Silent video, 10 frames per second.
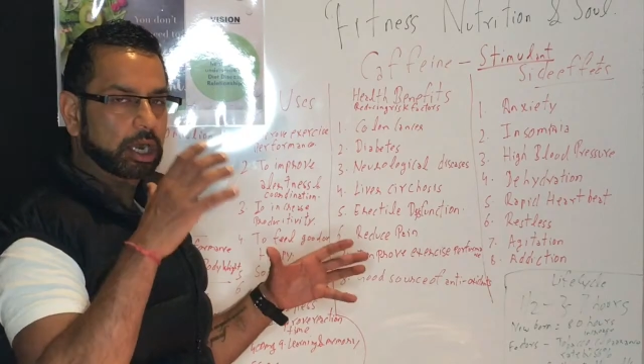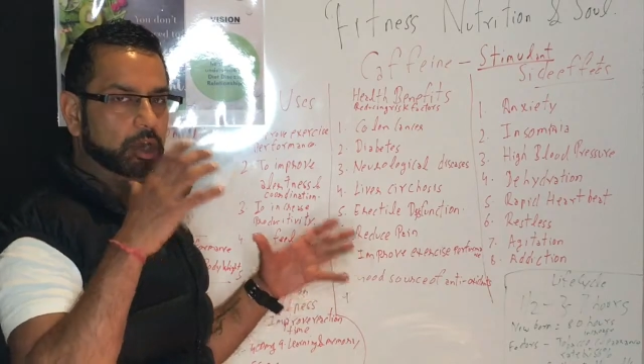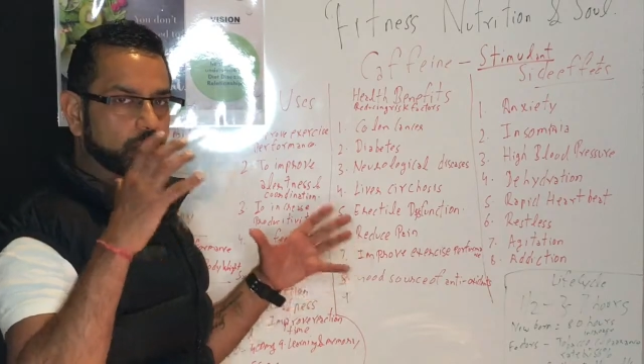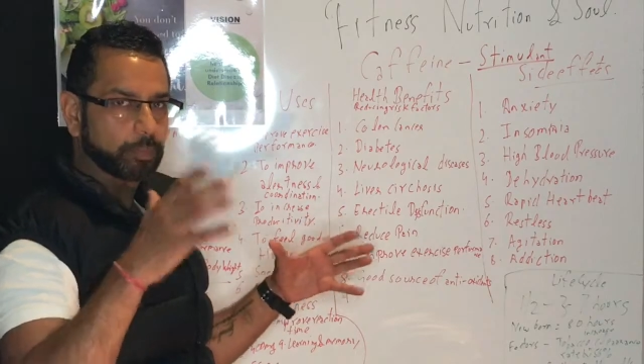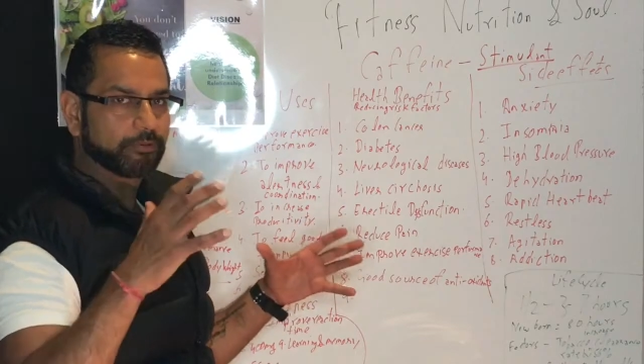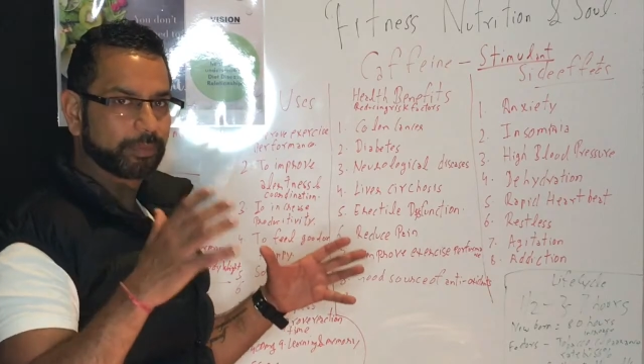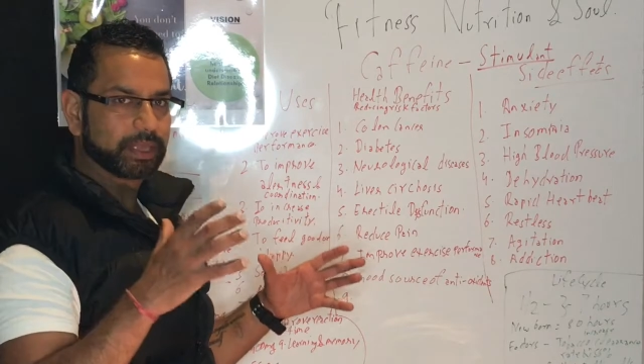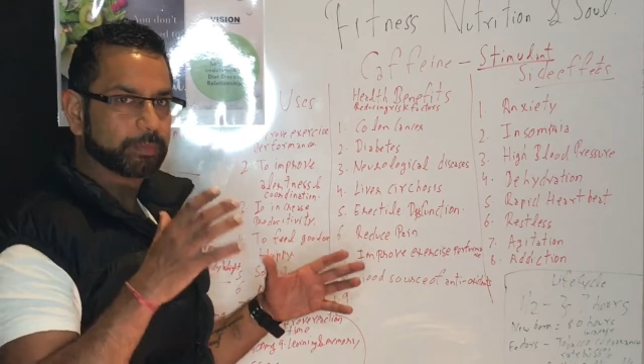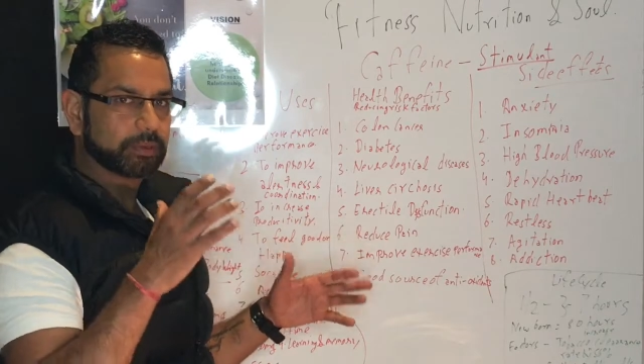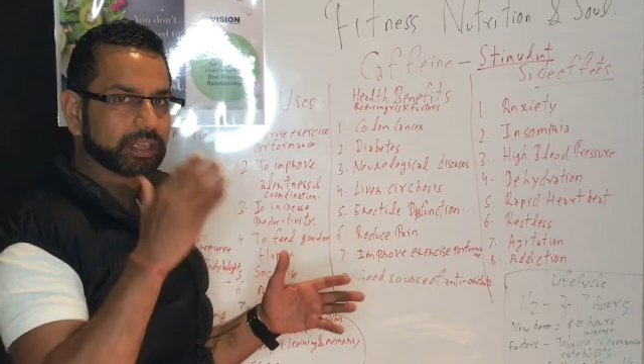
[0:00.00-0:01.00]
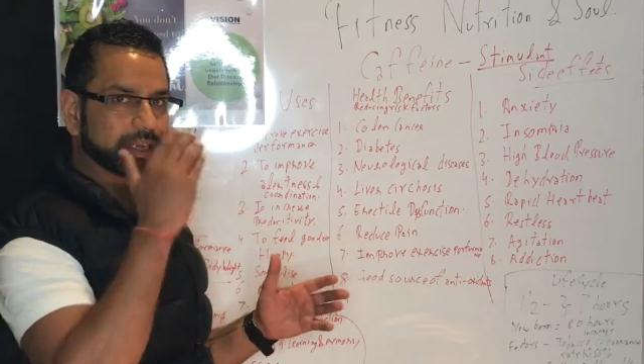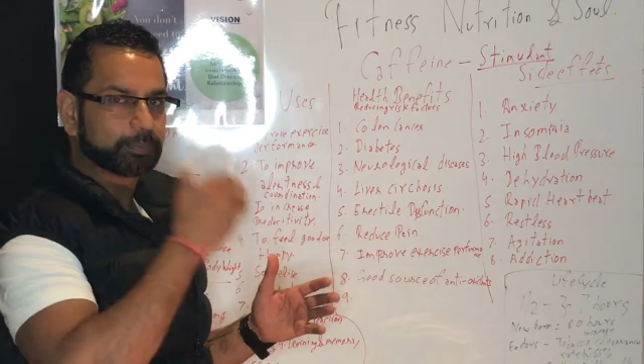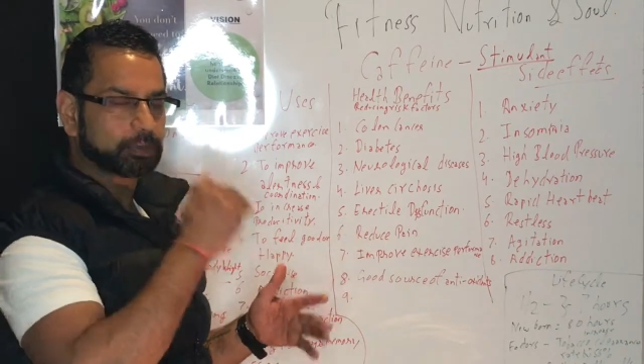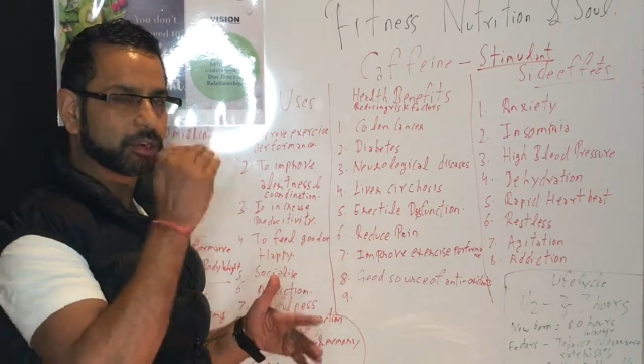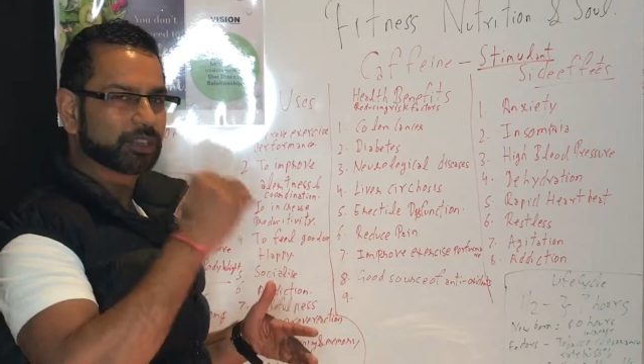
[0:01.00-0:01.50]
a group of people
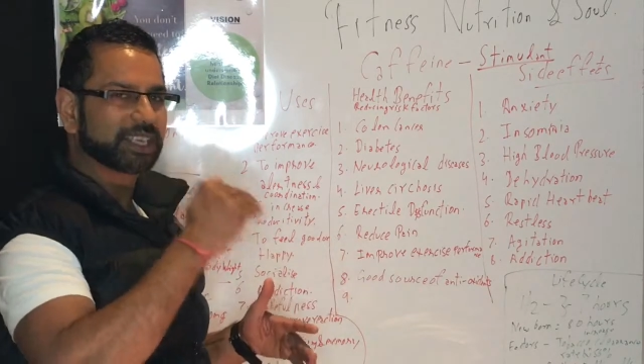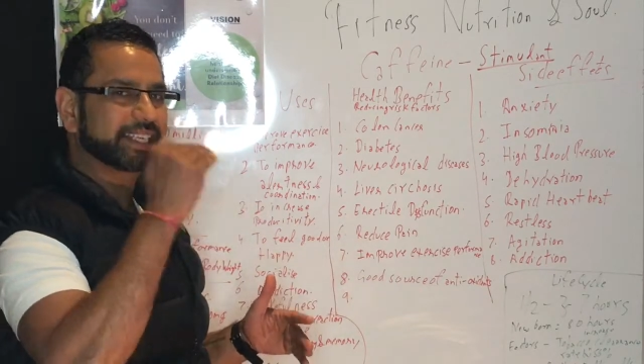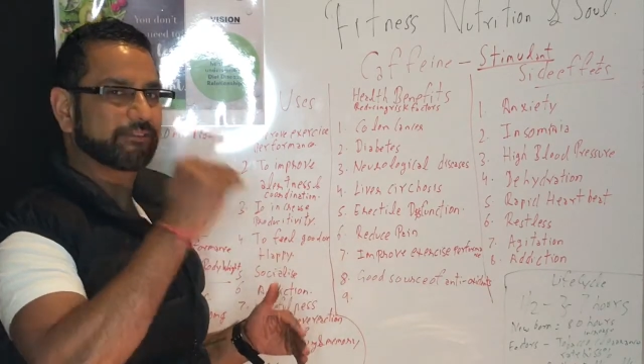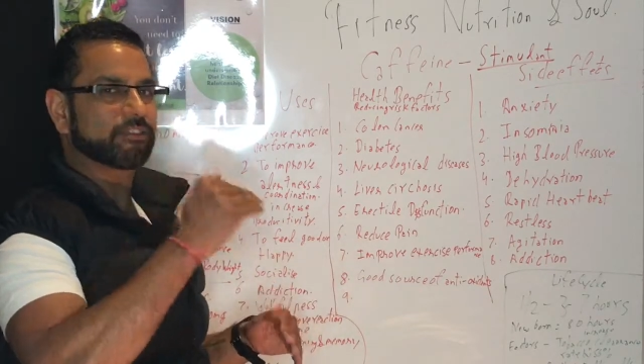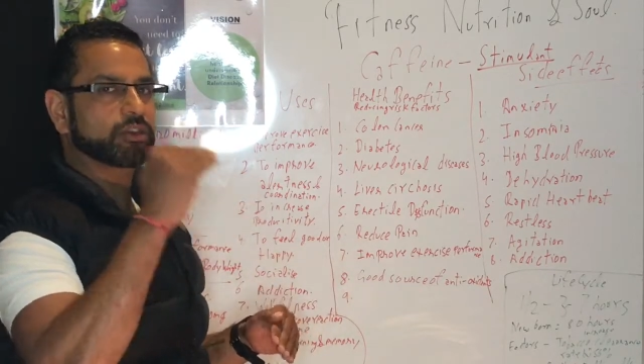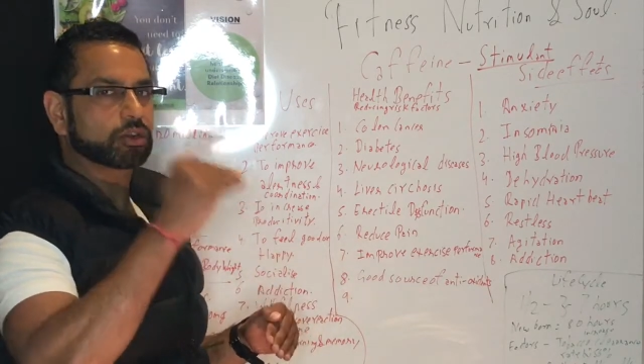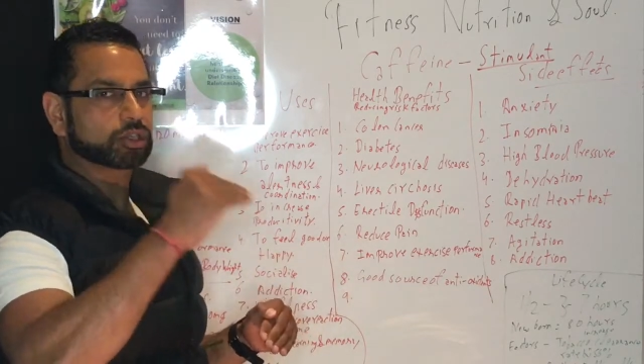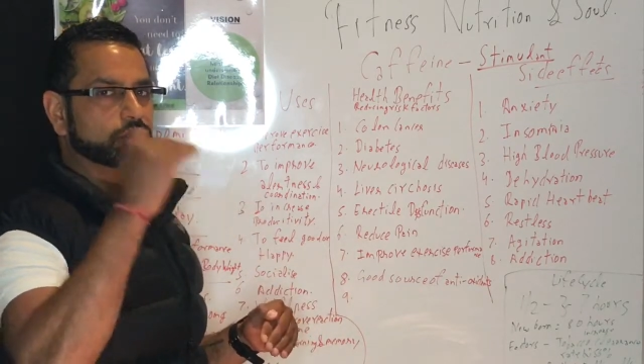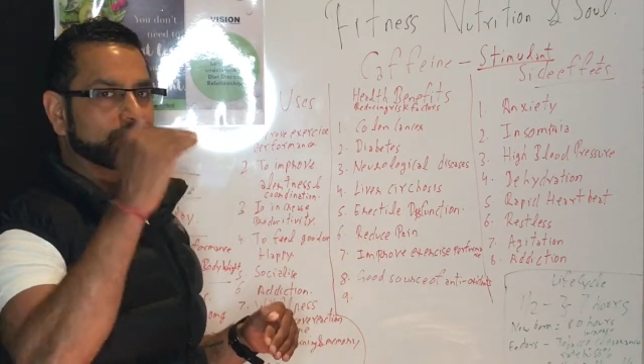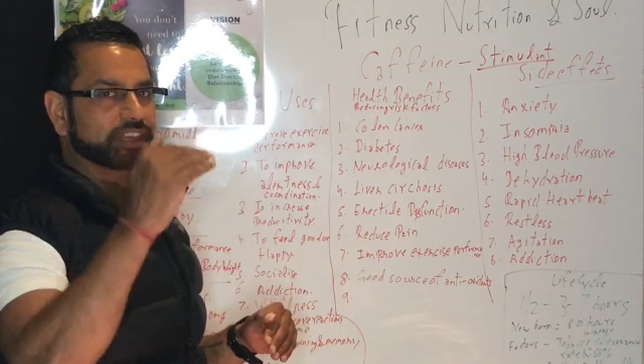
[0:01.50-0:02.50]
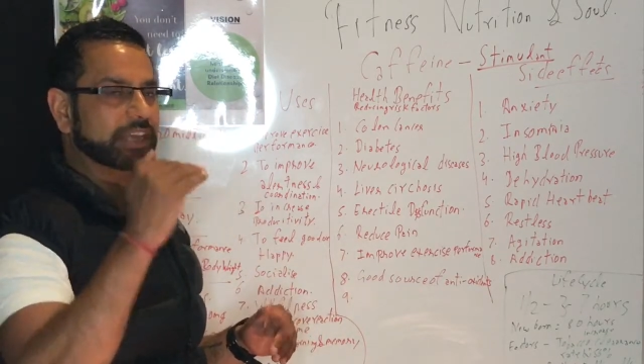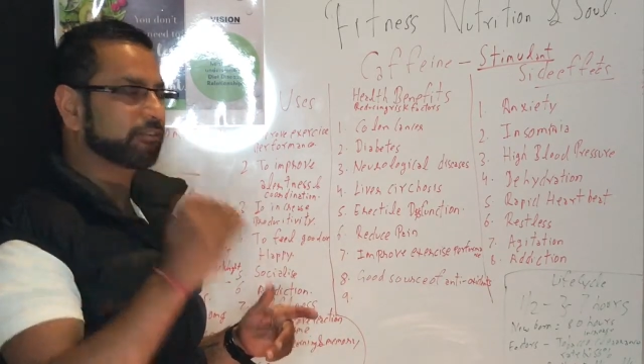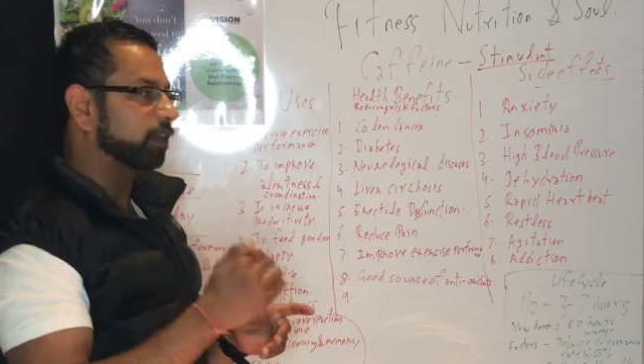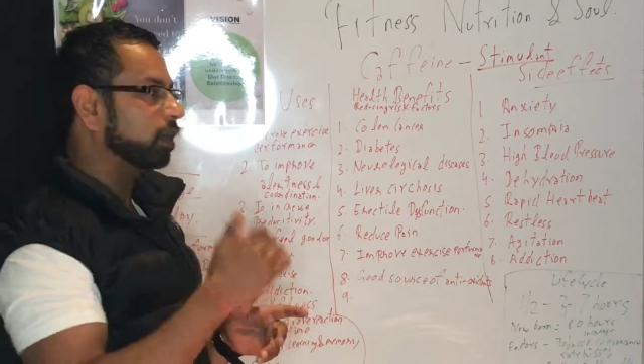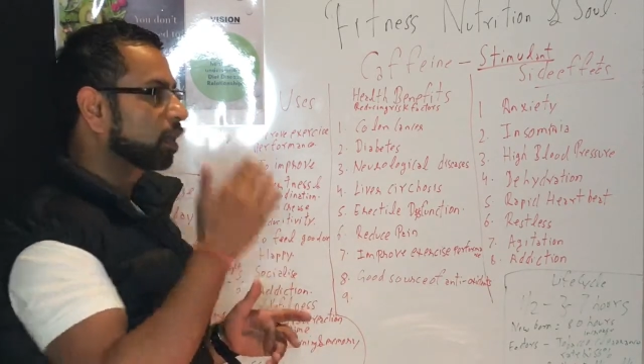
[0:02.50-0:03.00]
and put on the different dosage of
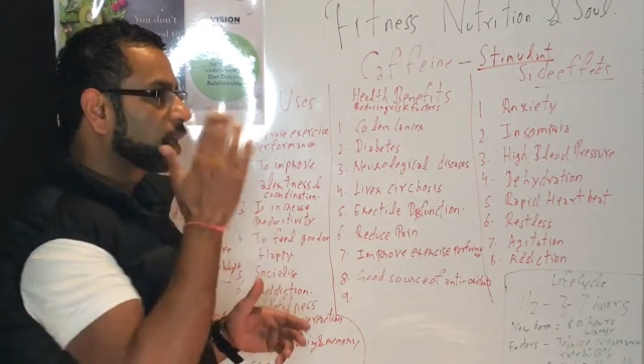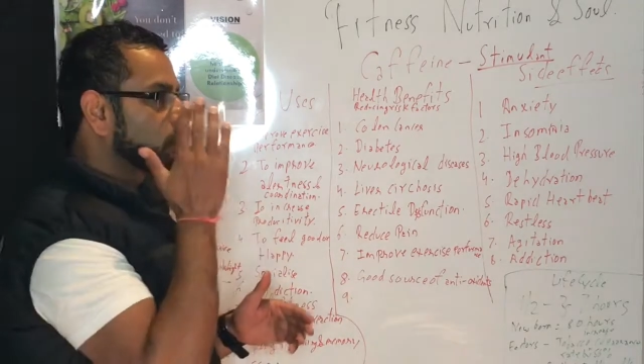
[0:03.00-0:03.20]
caffeine.